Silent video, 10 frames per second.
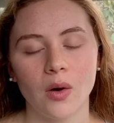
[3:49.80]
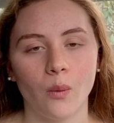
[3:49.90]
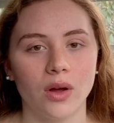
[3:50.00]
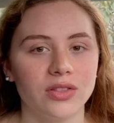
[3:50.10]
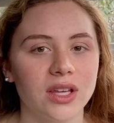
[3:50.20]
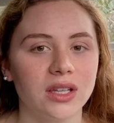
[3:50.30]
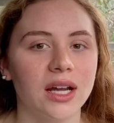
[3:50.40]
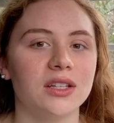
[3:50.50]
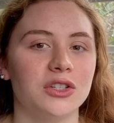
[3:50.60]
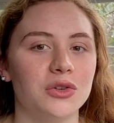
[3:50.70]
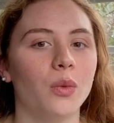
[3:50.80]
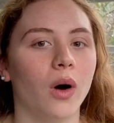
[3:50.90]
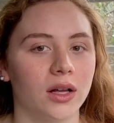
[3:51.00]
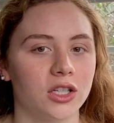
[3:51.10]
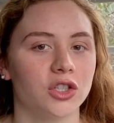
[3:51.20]
One thing that I do
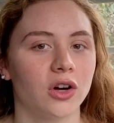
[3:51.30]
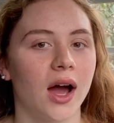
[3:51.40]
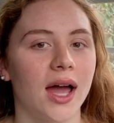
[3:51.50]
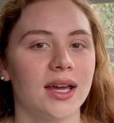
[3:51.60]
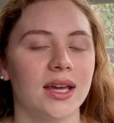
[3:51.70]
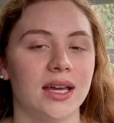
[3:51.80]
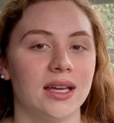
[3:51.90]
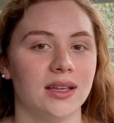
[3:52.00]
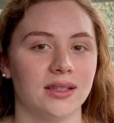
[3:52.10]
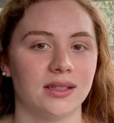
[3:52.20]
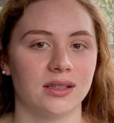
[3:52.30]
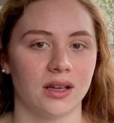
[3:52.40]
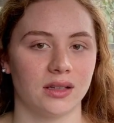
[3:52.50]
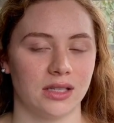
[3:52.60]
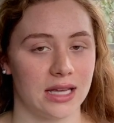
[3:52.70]
want to try is
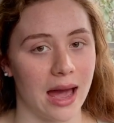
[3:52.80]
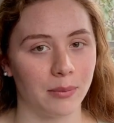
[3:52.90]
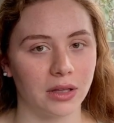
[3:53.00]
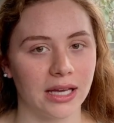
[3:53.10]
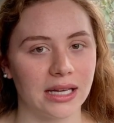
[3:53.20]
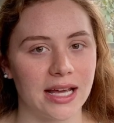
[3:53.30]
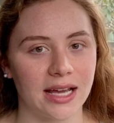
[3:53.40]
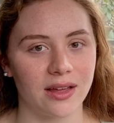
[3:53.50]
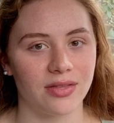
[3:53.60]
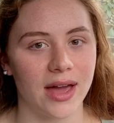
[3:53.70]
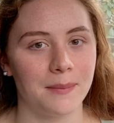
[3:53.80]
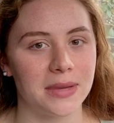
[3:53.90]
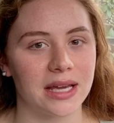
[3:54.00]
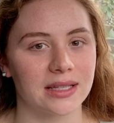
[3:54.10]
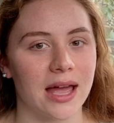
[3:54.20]
de-epilating them,
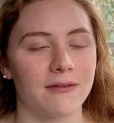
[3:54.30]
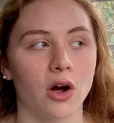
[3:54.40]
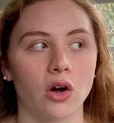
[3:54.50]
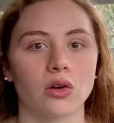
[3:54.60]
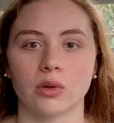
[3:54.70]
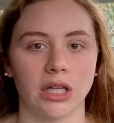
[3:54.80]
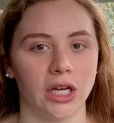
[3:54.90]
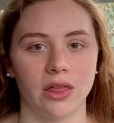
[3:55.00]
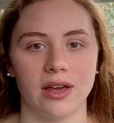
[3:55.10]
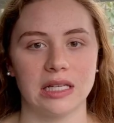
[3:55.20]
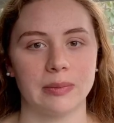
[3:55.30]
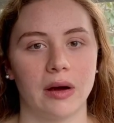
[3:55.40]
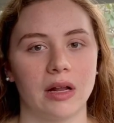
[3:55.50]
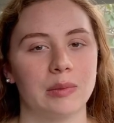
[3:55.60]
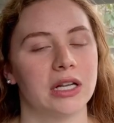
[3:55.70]
because I've heard really good things
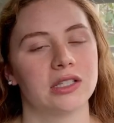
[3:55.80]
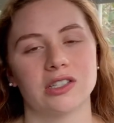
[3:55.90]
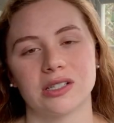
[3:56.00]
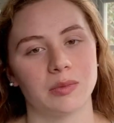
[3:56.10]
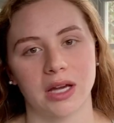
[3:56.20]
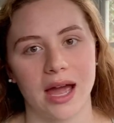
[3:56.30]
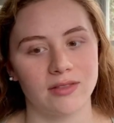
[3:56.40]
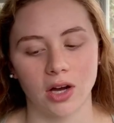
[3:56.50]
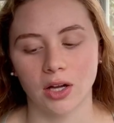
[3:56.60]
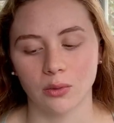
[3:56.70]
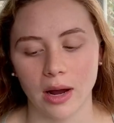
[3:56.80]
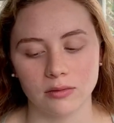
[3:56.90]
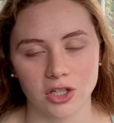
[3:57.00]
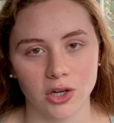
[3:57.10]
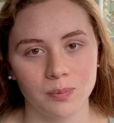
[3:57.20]
about it, but it's just something I haven't gotten
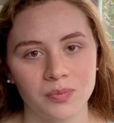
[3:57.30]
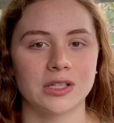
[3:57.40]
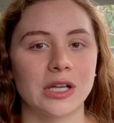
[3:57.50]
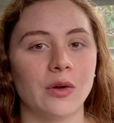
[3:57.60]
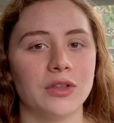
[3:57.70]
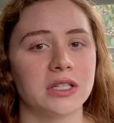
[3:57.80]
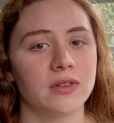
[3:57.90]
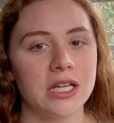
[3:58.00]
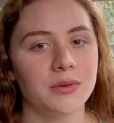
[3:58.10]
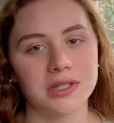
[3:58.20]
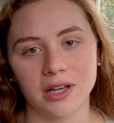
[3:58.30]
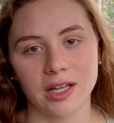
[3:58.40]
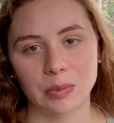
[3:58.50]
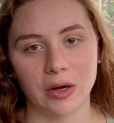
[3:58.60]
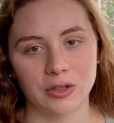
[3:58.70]
around to. So this video is
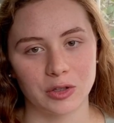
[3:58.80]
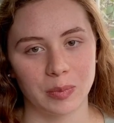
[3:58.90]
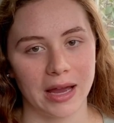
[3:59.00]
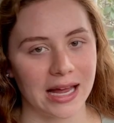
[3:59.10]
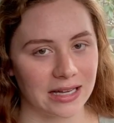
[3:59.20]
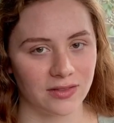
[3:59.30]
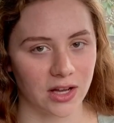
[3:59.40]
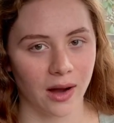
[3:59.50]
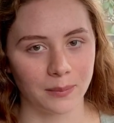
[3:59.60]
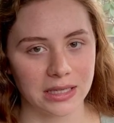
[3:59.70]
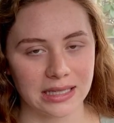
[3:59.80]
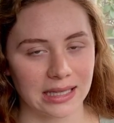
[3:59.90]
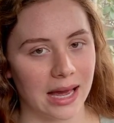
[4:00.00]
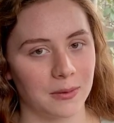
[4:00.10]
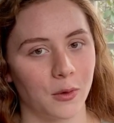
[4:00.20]
not sponsored by any of the companies
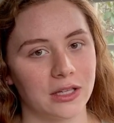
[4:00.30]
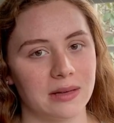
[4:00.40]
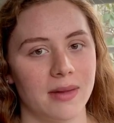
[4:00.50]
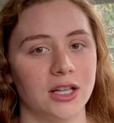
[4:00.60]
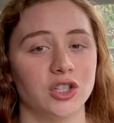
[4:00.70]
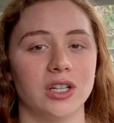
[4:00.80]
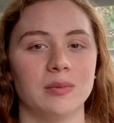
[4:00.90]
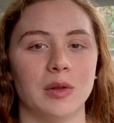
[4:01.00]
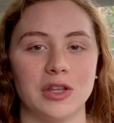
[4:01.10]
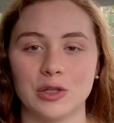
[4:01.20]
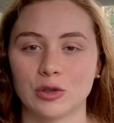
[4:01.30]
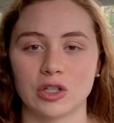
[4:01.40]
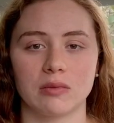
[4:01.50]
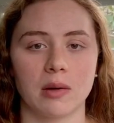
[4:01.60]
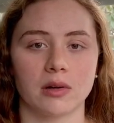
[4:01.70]
that I'm going to mention, but these are
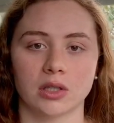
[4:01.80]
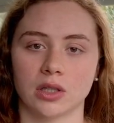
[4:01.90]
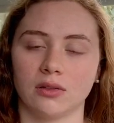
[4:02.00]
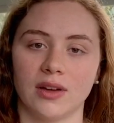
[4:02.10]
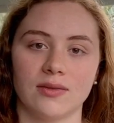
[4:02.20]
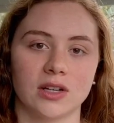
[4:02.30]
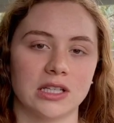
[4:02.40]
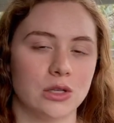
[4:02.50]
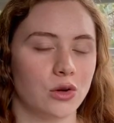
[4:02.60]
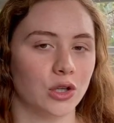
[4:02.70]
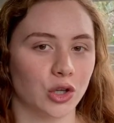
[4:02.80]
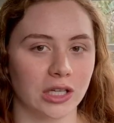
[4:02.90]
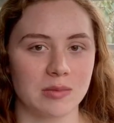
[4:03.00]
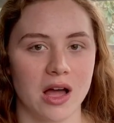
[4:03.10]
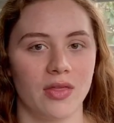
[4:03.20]
just my personal favorites and you can
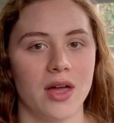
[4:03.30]
trust me on